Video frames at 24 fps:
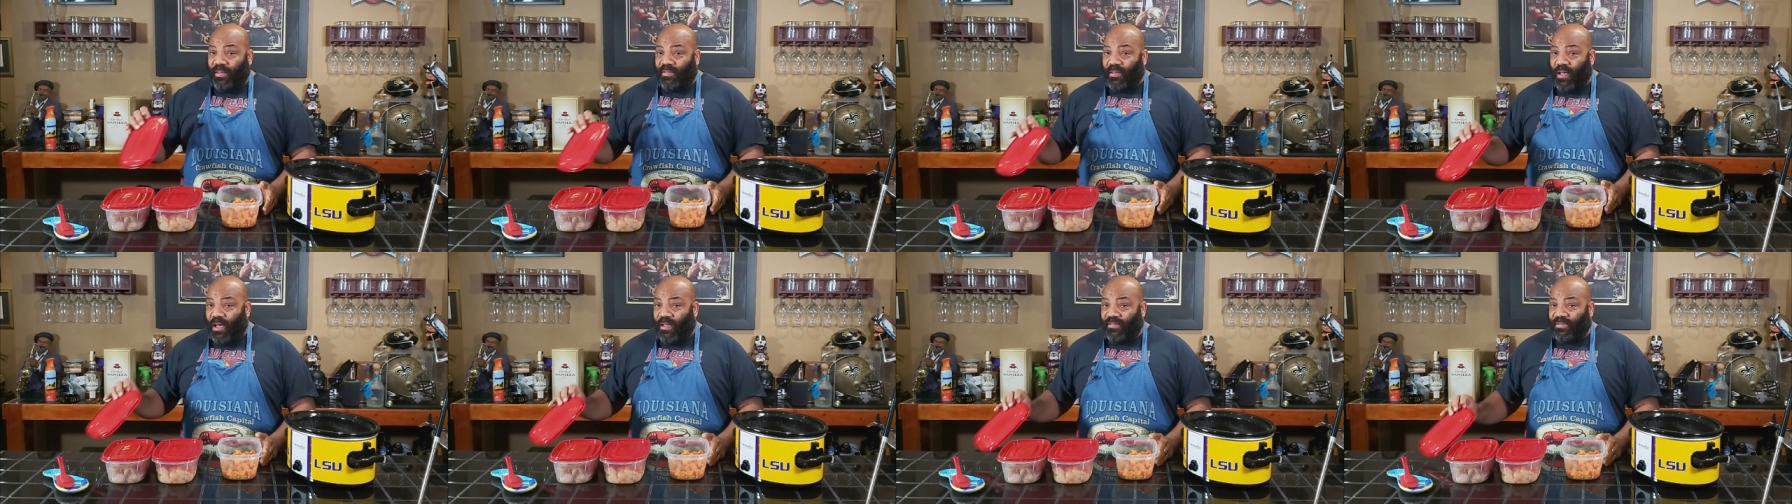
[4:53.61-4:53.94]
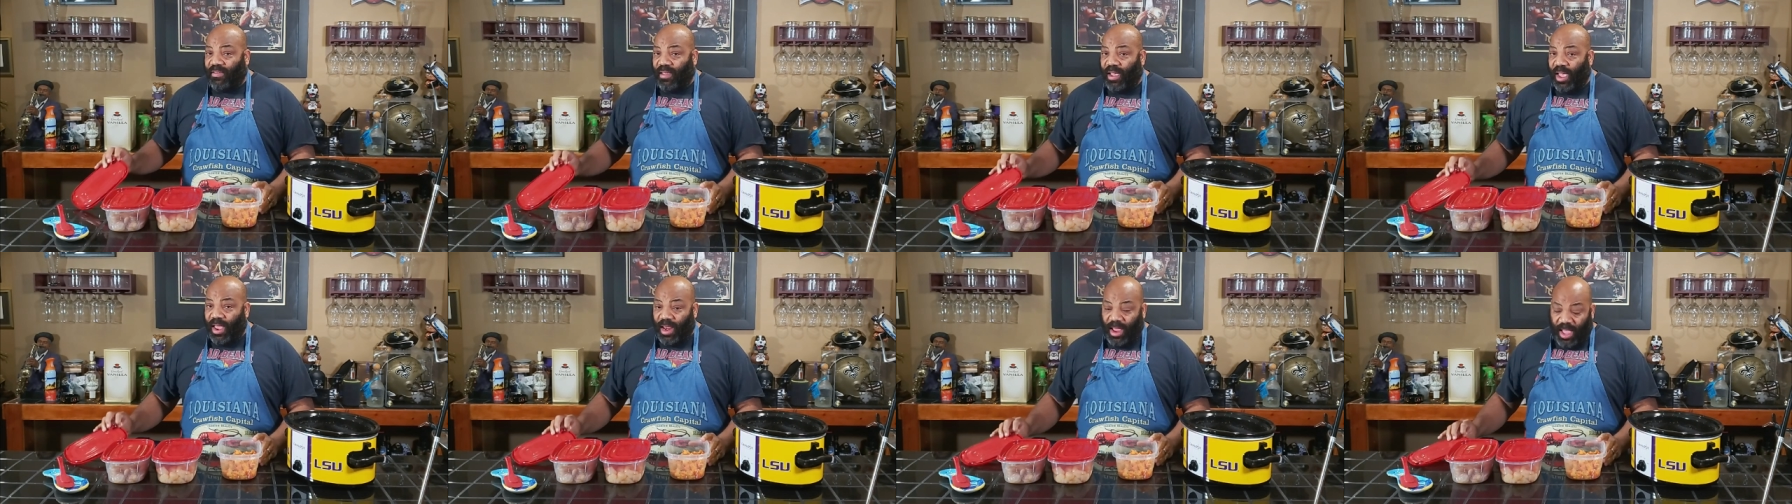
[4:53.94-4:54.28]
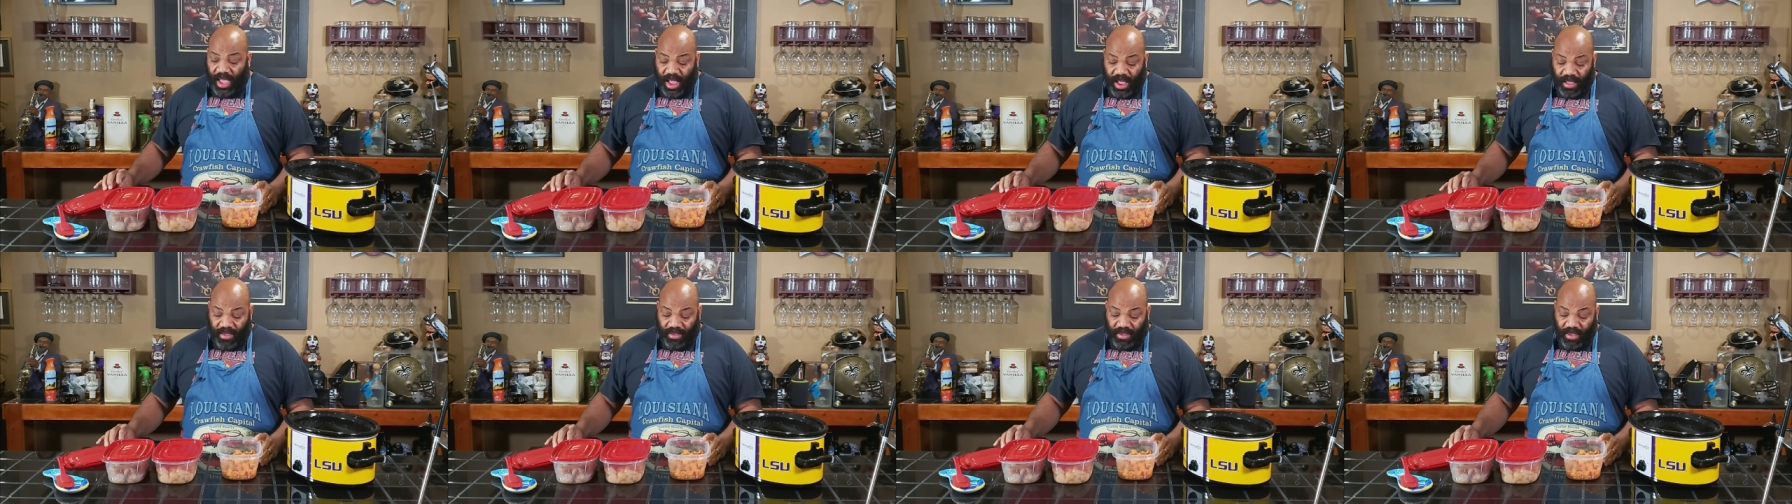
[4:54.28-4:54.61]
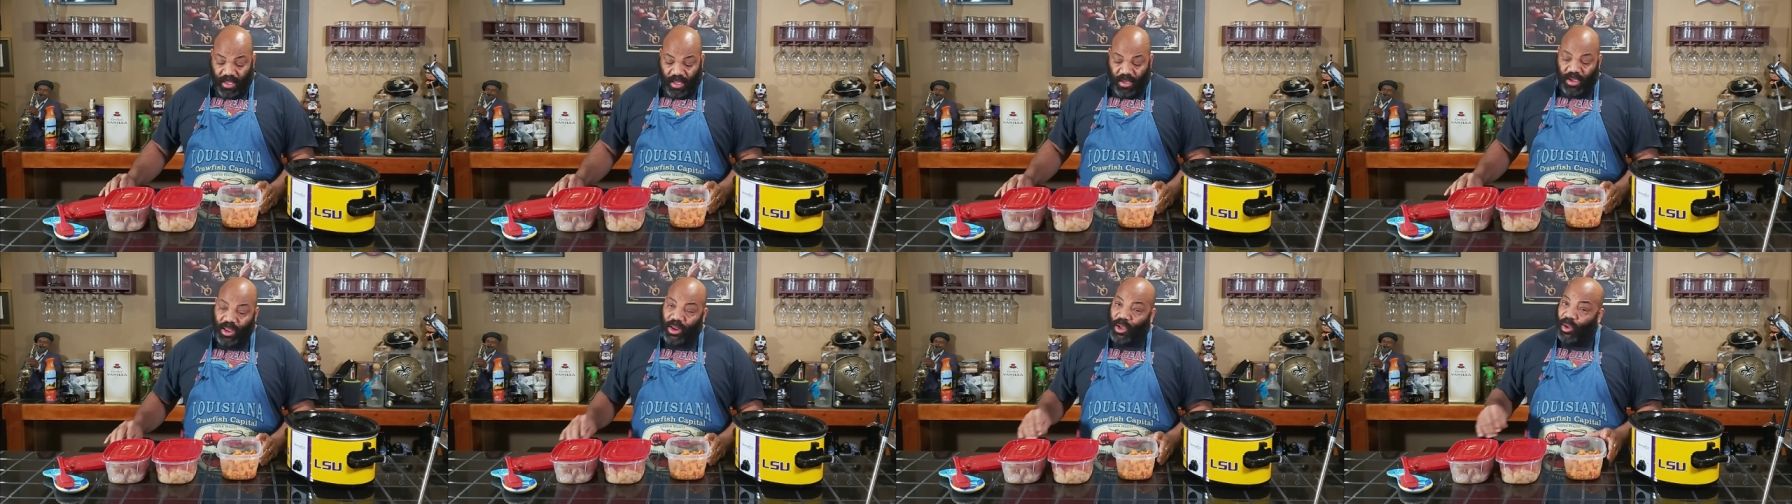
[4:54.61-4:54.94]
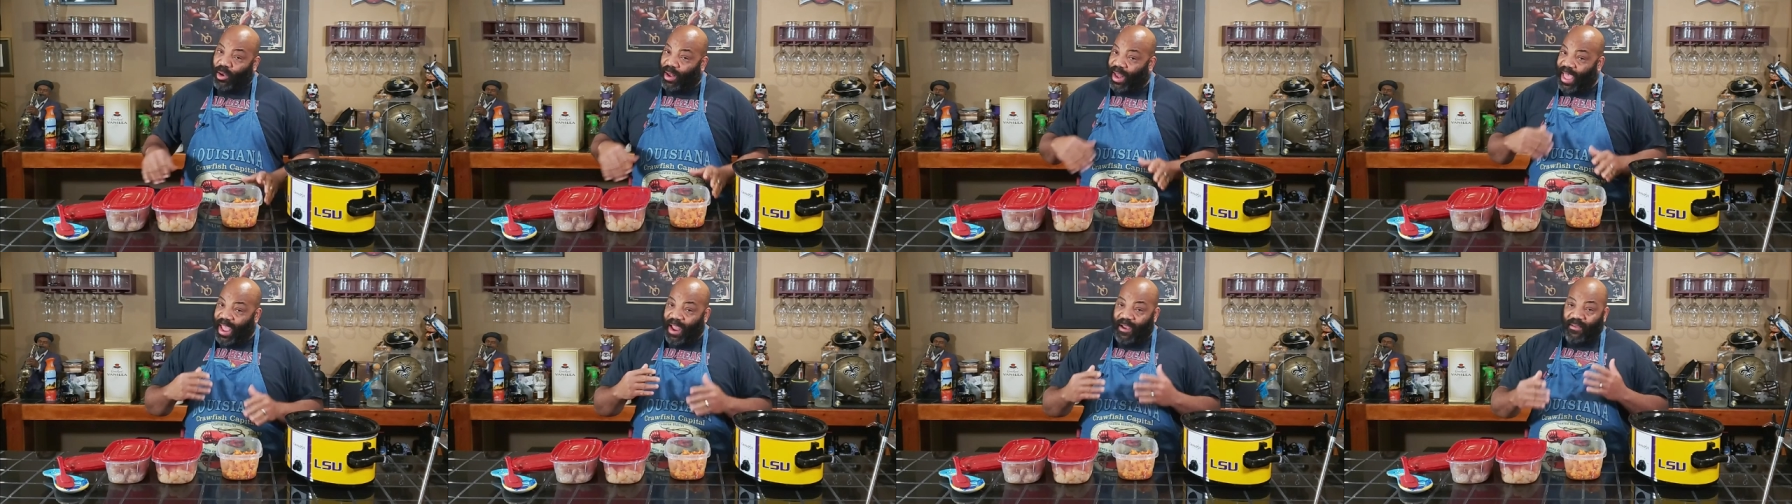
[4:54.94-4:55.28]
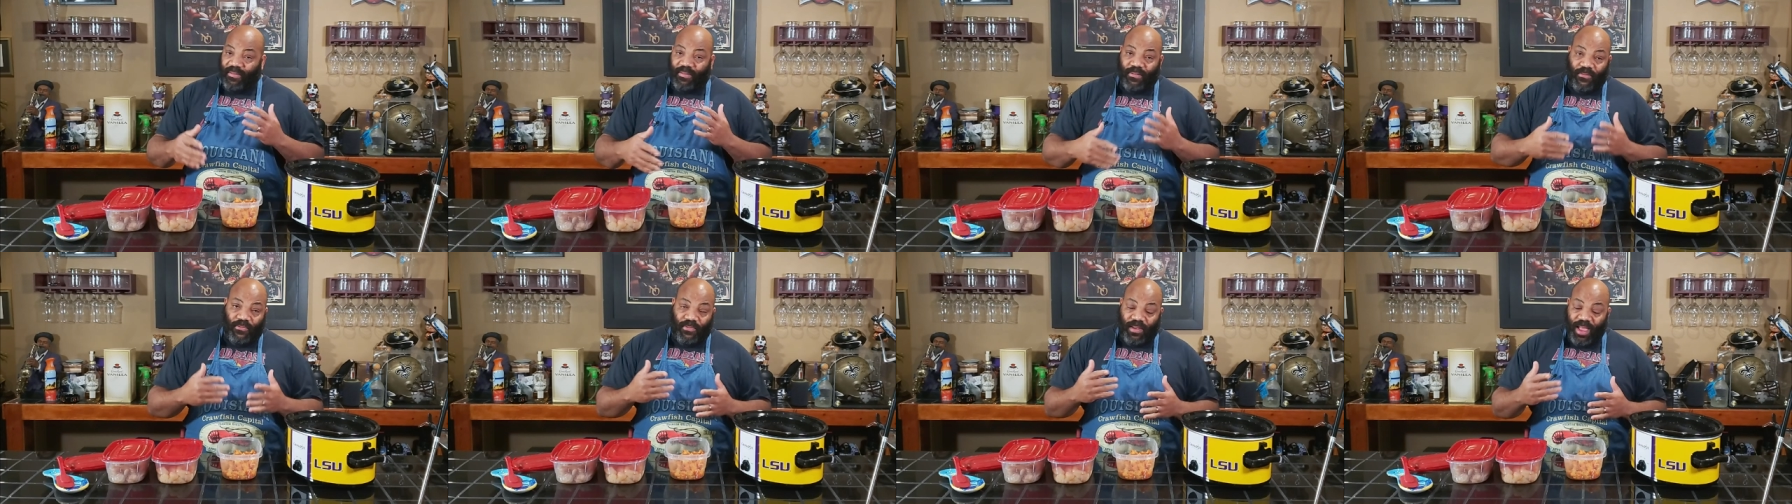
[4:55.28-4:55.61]
tossing it in. So you know
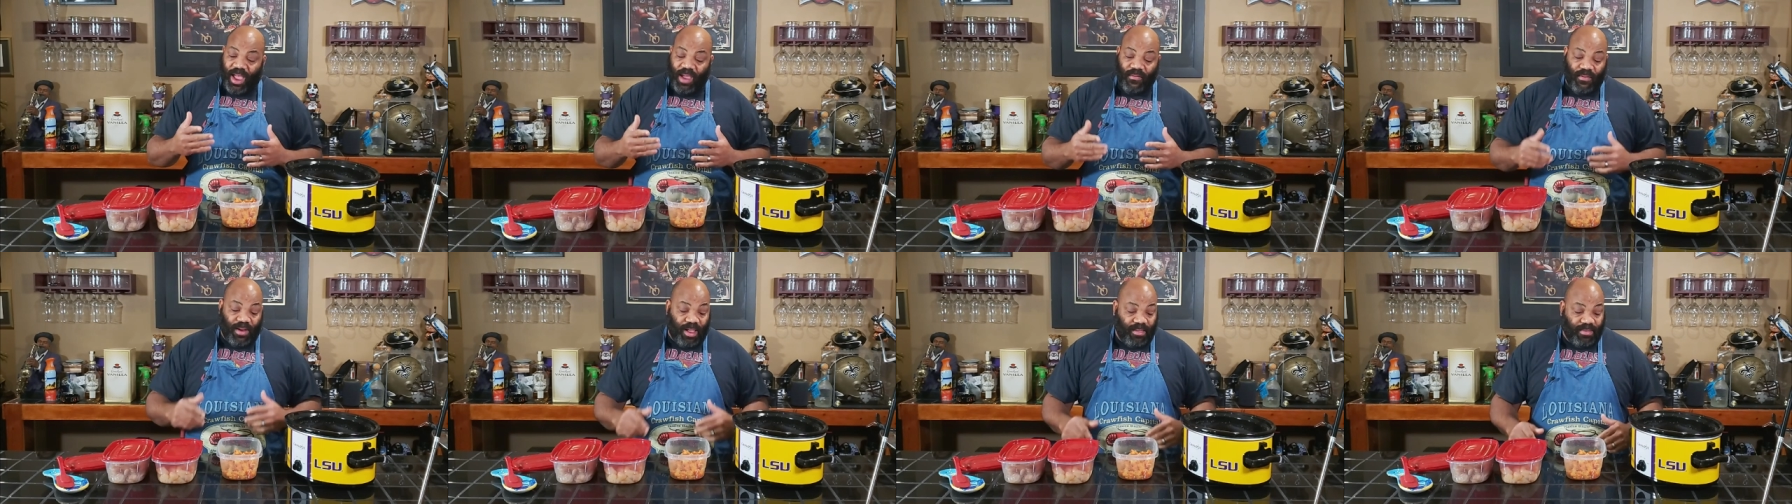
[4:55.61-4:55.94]
layers of flavor.